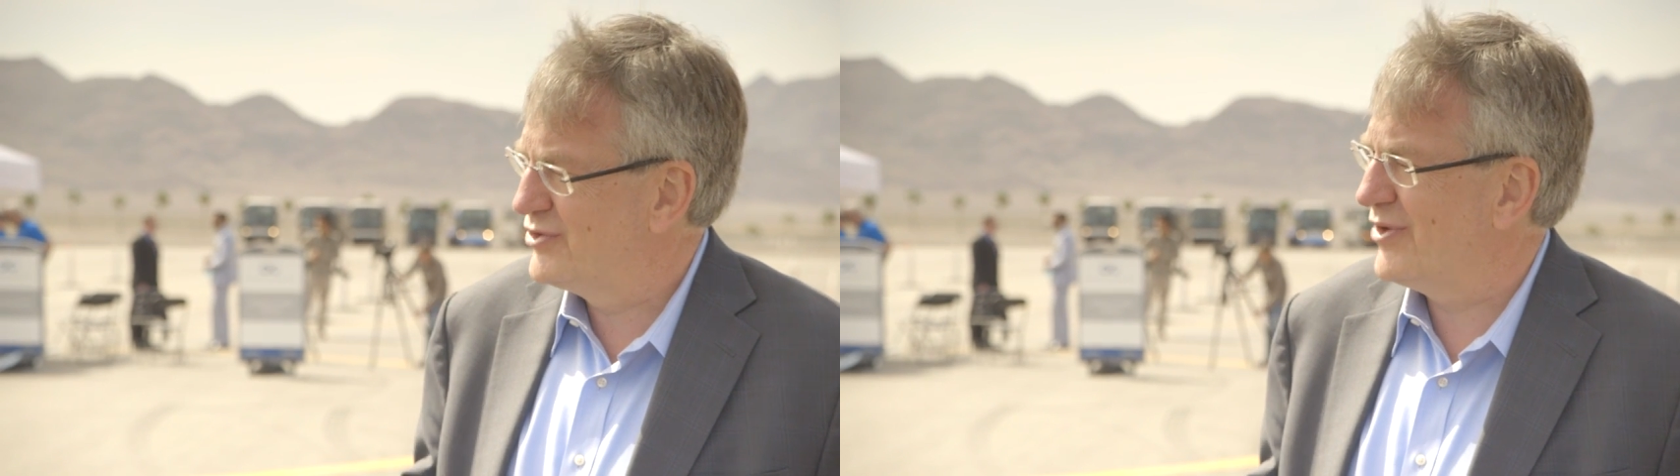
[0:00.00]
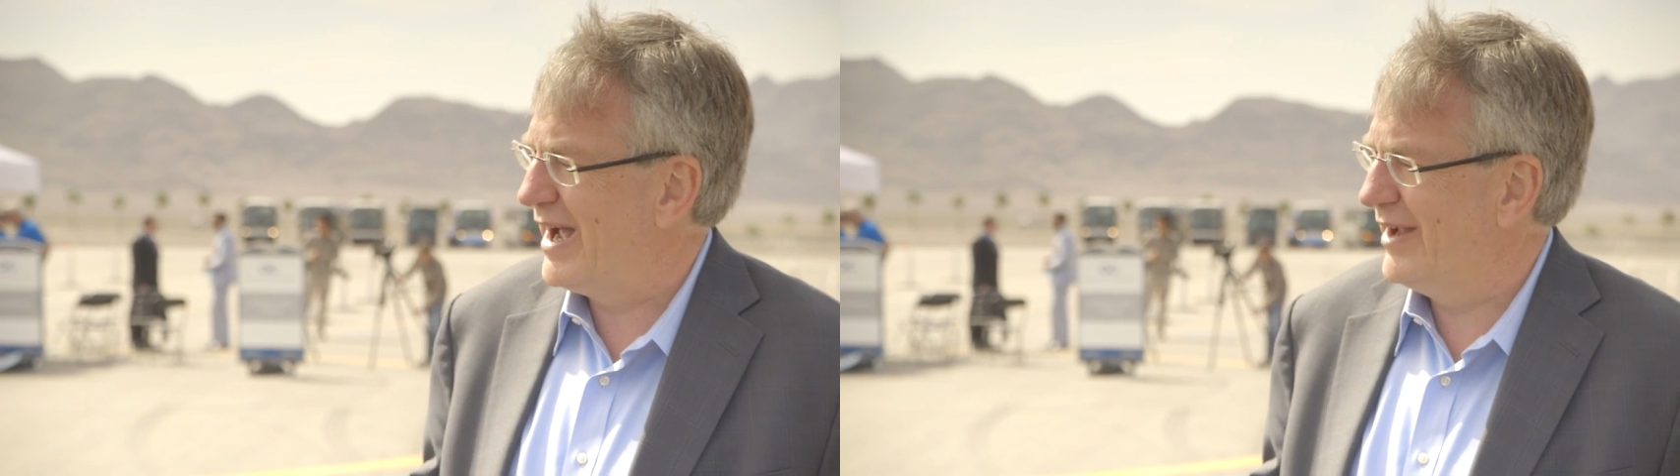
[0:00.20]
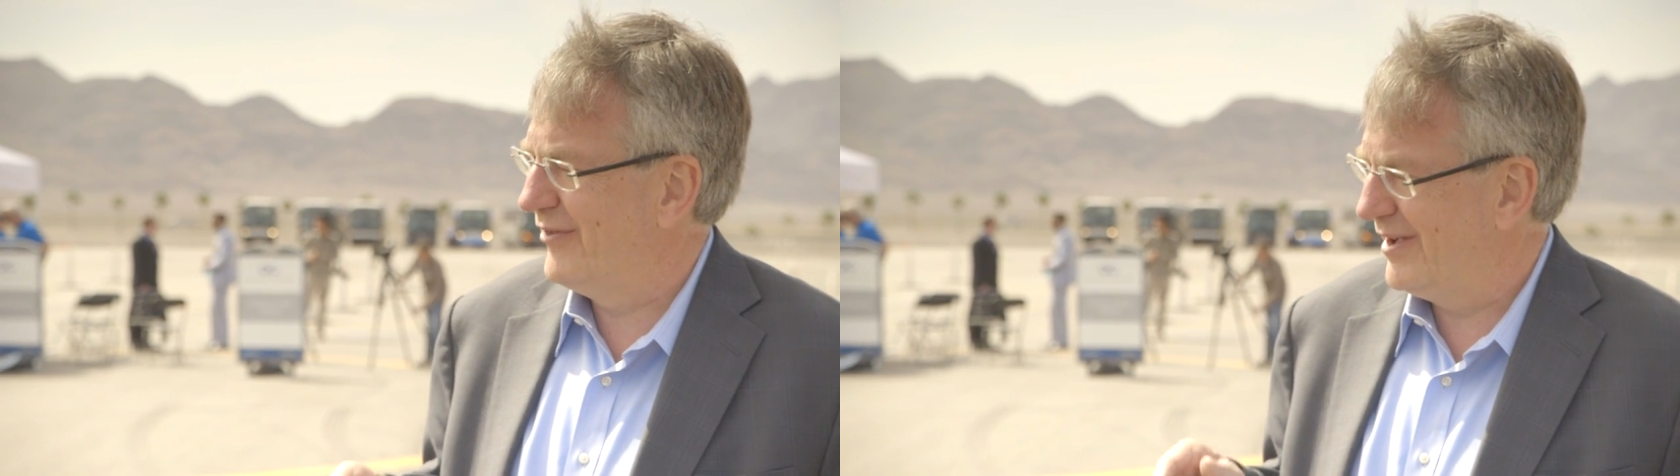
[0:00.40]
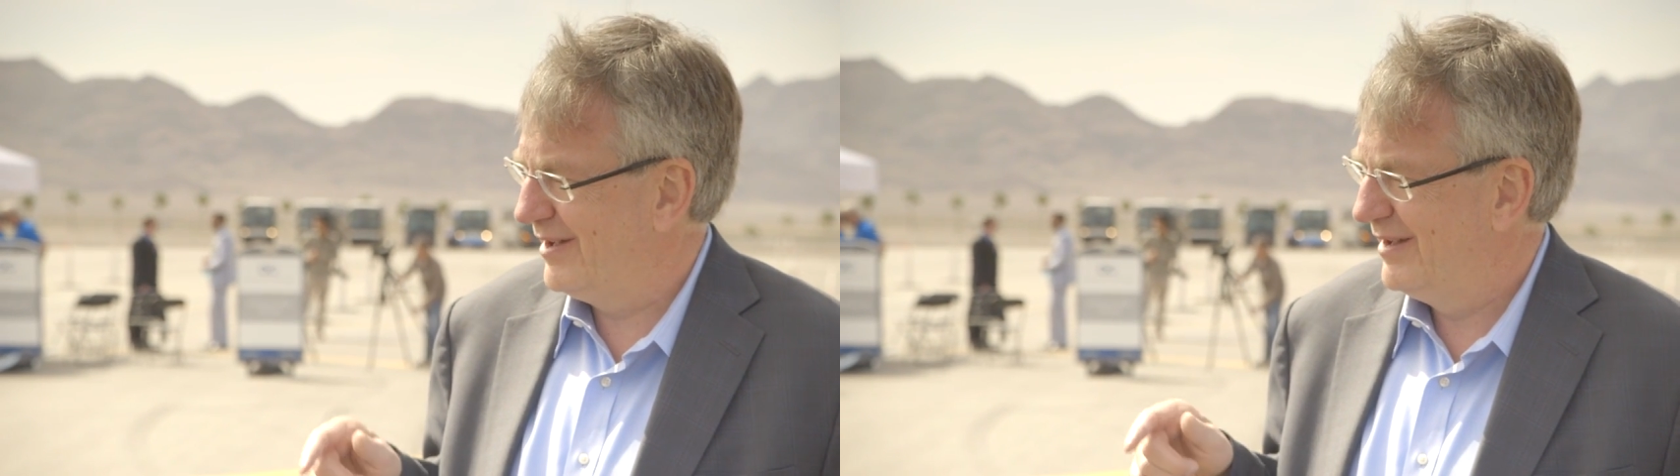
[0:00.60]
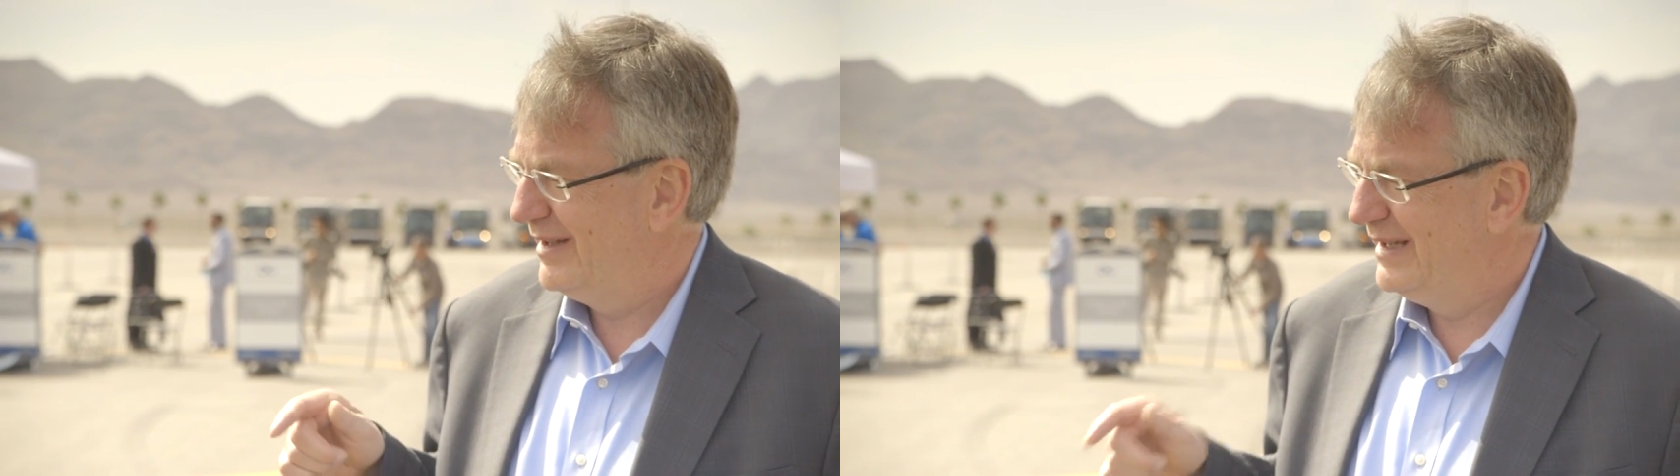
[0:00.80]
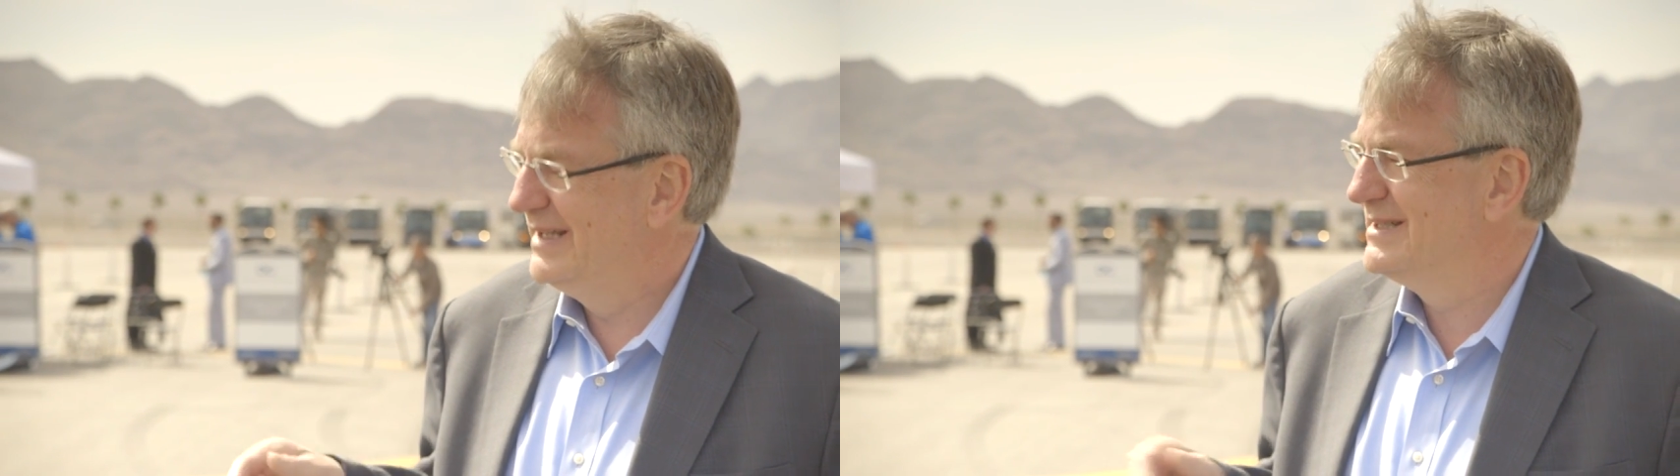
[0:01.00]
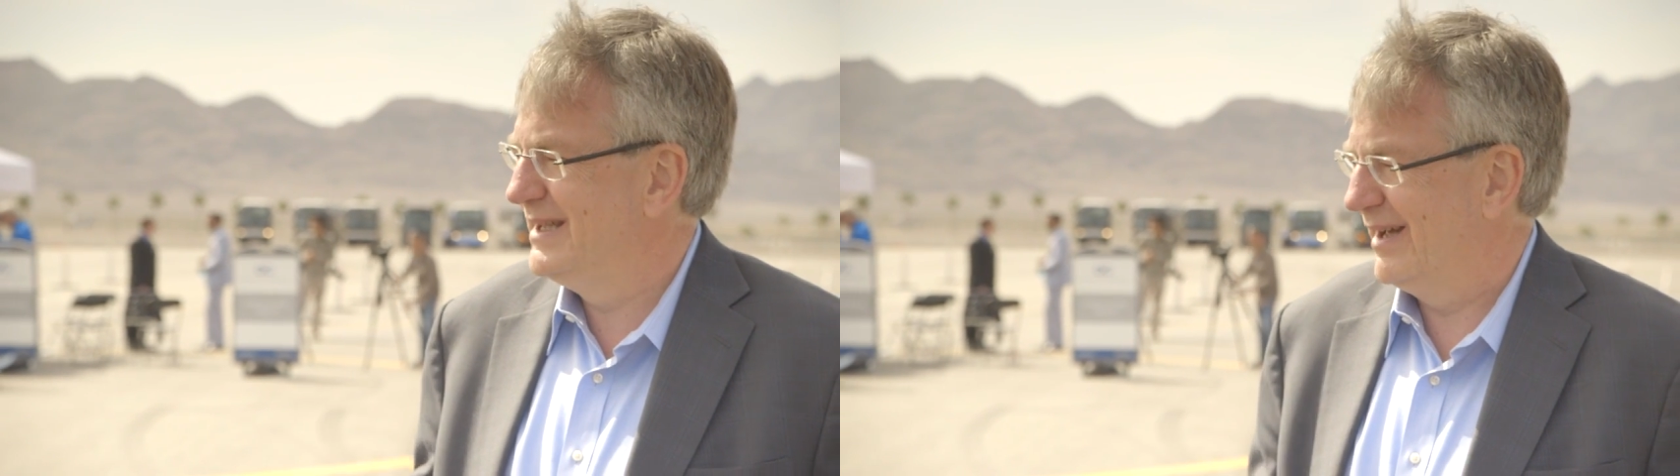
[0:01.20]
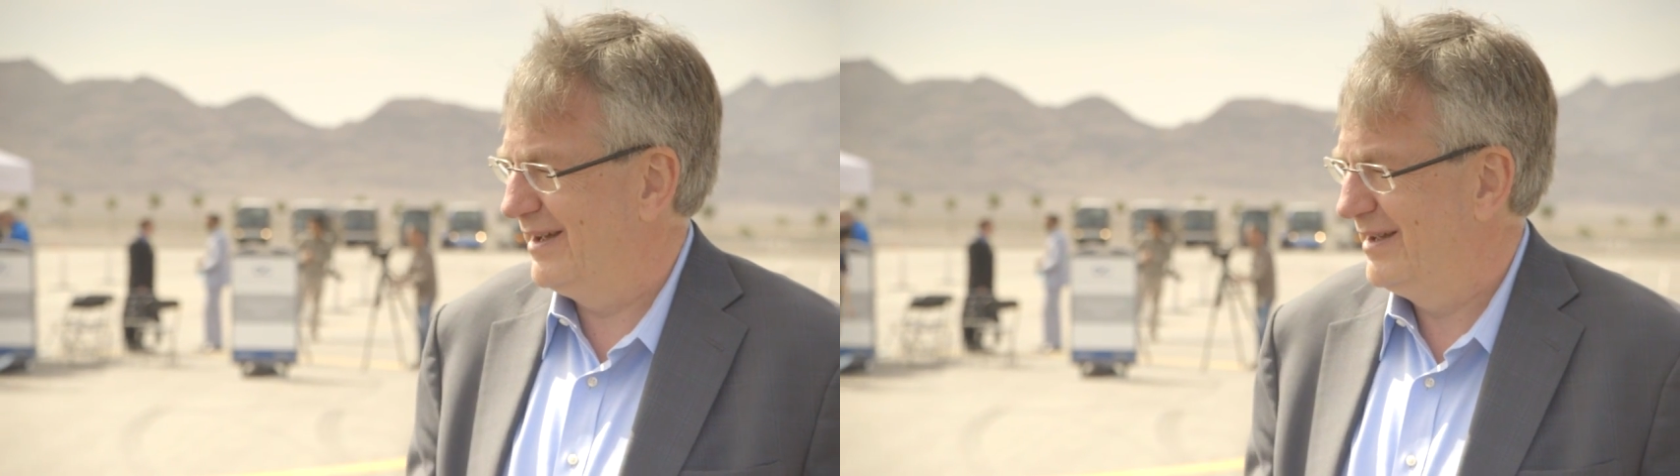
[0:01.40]
driver
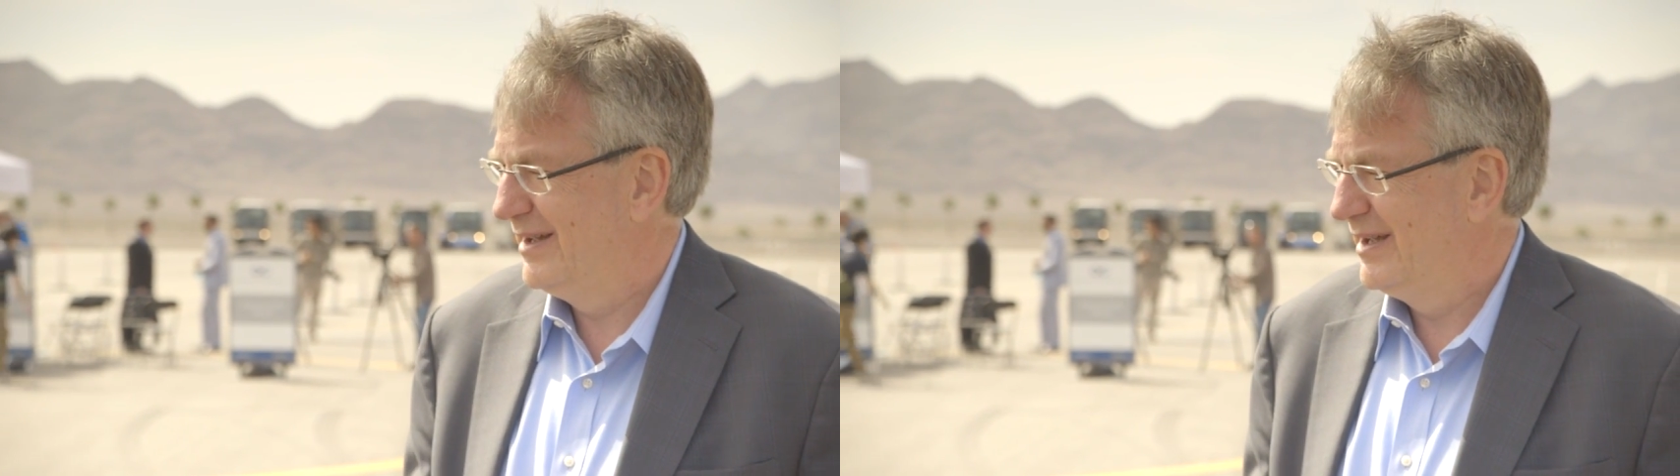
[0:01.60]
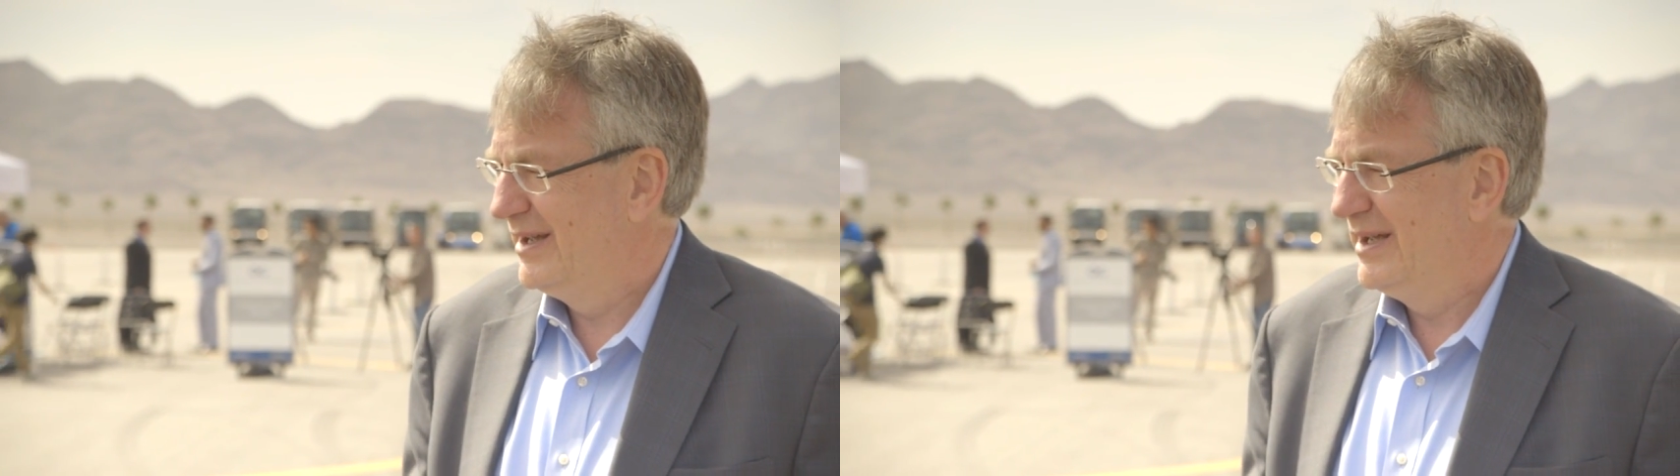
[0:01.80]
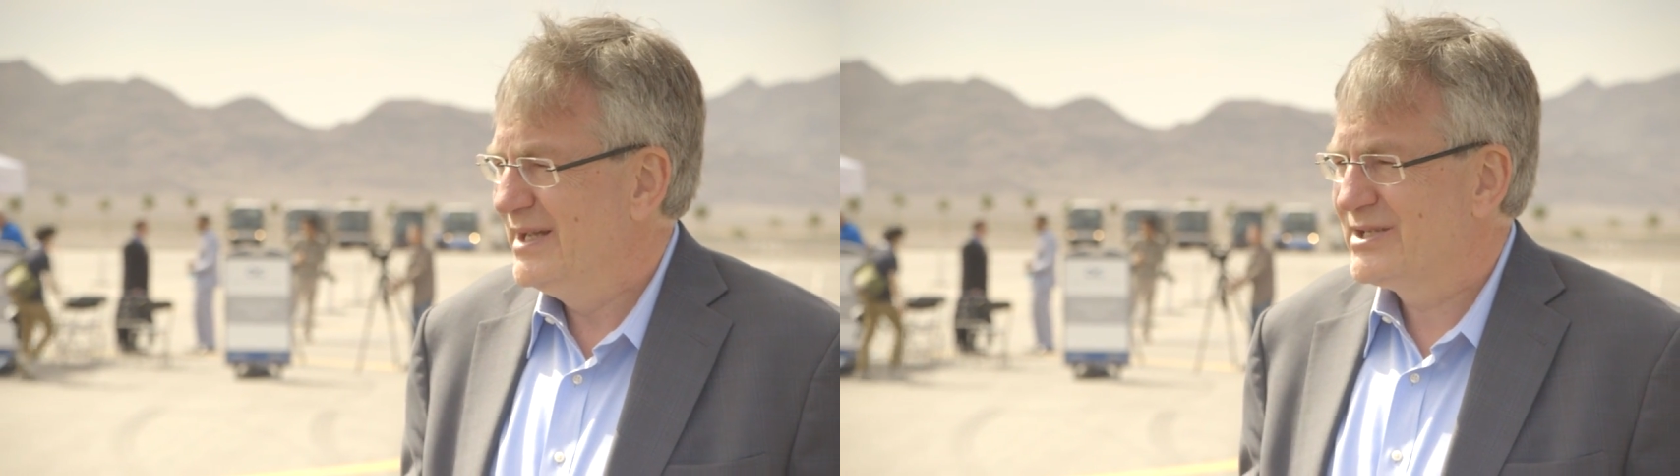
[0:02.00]
easier. Mm-hmm.